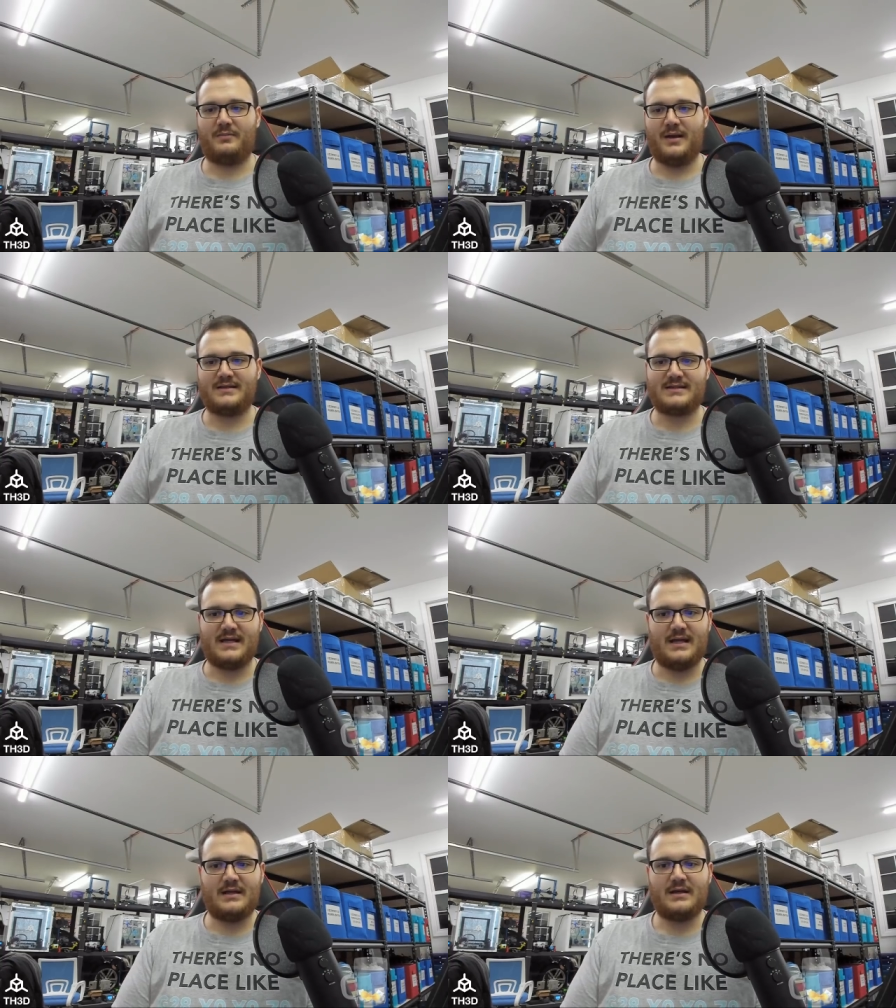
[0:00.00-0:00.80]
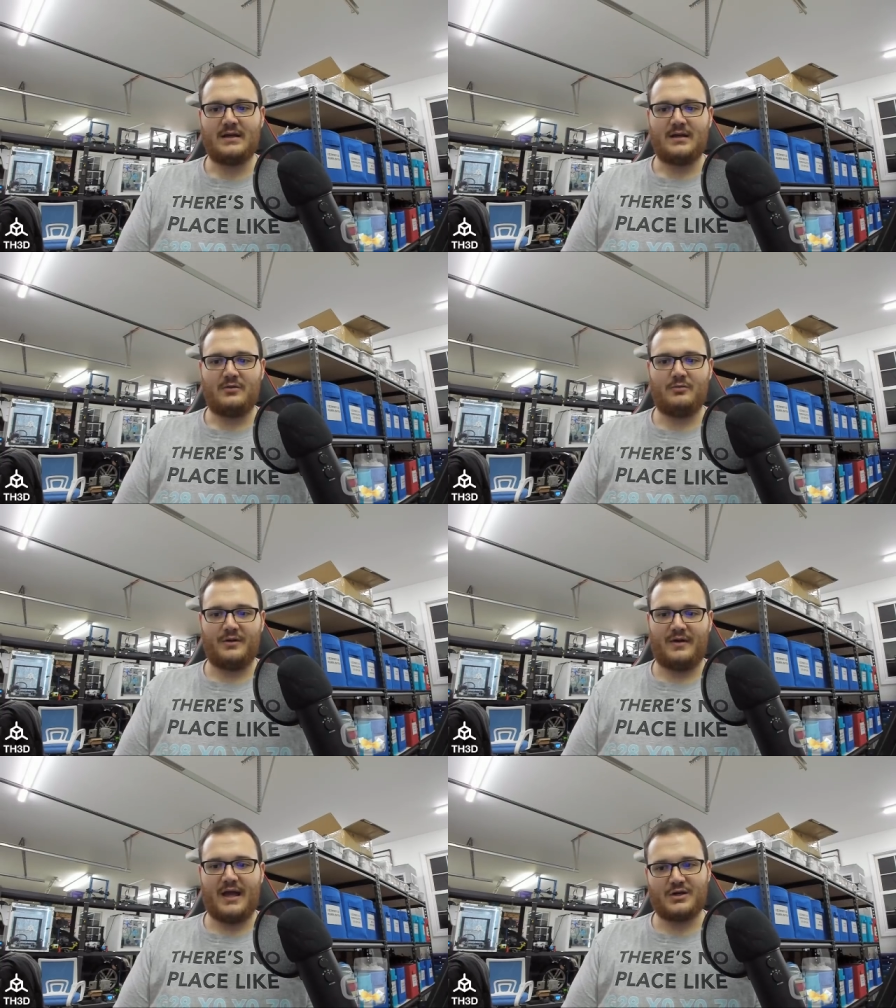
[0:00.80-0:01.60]
I say
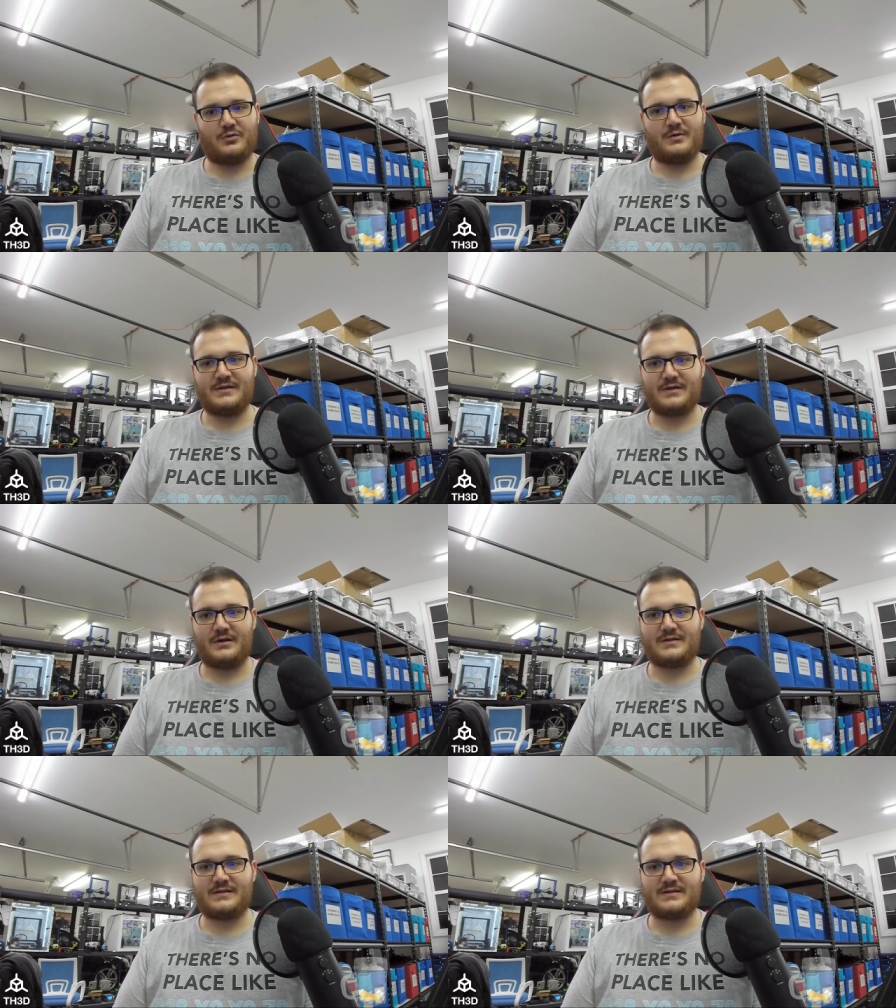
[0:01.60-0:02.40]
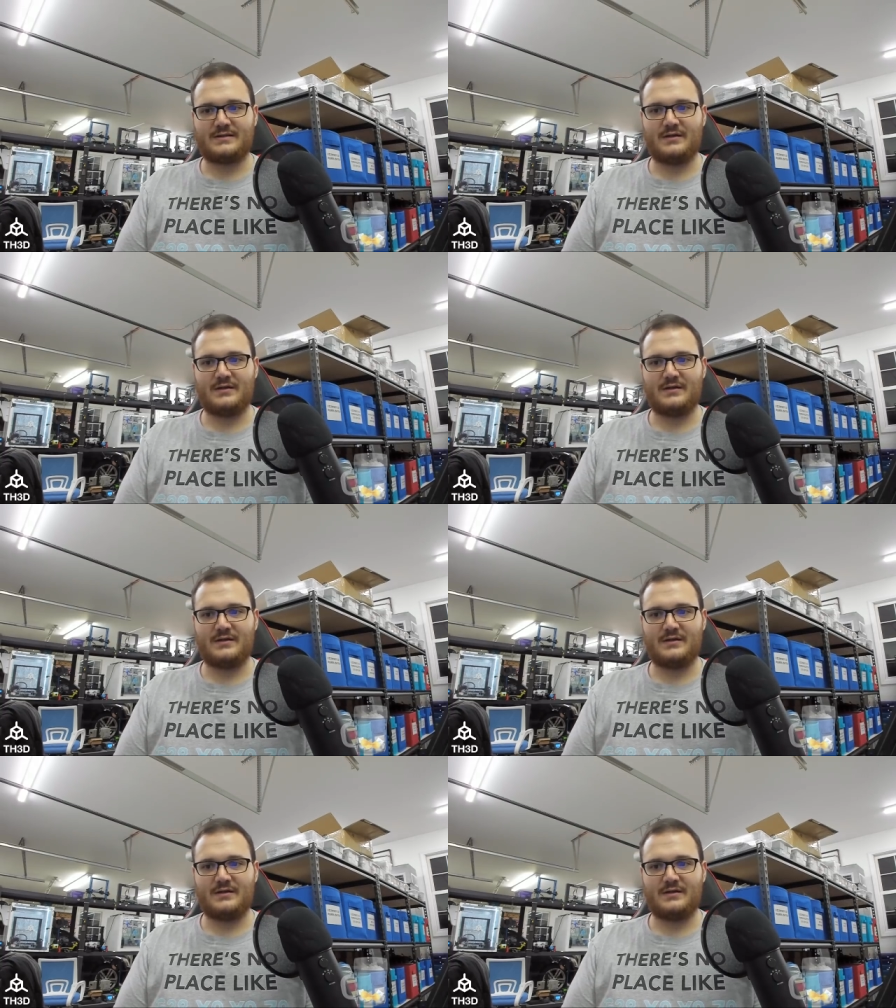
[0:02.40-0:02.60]
with actual results,